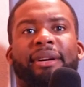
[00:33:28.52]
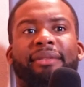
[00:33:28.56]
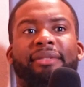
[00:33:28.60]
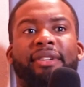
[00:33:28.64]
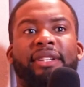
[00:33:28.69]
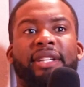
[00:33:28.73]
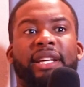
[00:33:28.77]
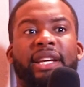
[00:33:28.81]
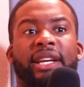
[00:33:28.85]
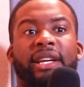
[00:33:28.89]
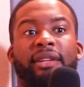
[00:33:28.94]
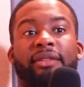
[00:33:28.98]
other
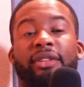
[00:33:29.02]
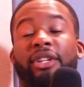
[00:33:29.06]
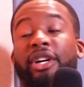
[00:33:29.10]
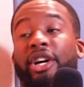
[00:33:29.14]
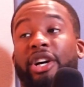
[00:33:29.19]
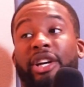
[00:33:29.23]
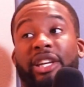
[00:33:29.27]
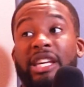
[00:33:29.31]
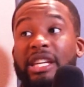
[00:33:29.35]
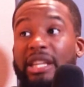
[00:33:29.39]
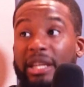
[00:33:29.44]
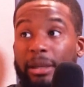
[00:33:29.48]
day? The
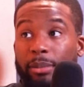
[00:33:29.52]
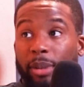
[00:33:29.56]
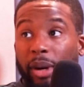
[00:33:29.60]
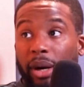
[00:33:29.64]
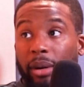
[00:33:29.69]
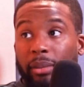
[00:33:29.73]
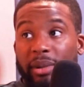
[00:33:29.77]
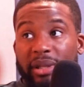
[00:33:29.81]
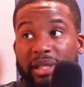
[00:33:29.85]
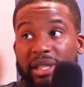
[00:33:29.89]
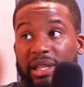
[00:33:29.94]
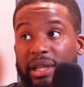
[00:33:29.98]
Keke
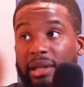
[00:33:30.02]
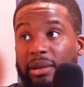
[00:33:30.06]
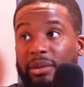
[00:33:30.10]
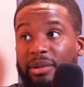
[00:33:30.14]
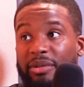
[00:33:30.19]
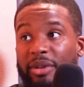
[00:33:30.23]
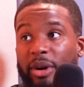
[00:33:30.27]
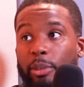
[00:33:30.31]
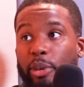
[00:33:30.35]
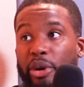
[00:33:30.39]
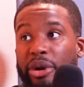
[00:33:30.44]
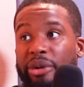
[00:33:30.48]
Palmer thing with
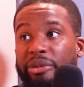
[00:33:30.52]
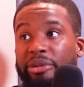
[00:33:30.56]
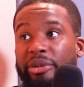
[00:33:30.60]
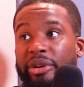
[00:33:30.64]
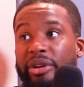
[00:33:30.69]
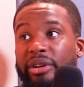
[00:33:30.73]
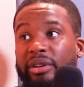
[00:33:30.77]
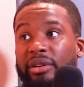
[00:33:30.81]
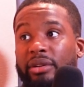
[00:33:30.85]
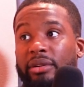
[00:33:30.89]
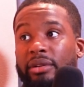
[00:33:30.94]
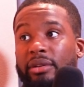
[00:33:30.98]
her
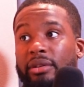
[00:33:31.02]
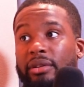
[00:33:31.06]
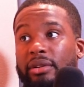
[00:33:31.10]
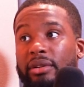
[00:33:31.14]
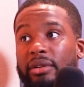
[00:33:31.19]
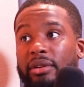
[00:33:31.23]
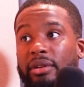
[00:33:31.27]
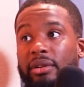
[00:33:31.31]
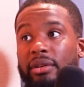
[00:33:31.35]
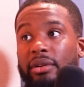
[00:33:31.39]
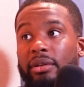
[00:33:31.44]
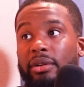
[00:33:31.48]
boyfriend.
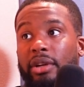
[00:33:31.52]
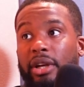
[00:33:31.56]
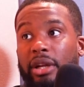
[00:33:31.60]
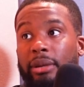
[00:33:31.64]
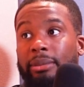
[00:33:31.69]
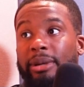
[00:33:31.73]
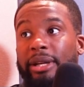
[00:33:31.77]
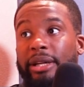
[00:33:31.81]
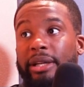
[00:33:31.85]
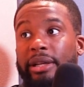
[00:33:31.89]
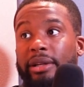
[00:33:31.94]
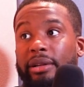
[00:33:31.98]
Heard
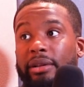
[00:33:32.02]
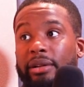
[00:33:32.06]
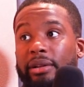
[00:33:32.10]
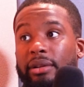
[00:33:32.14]
about that?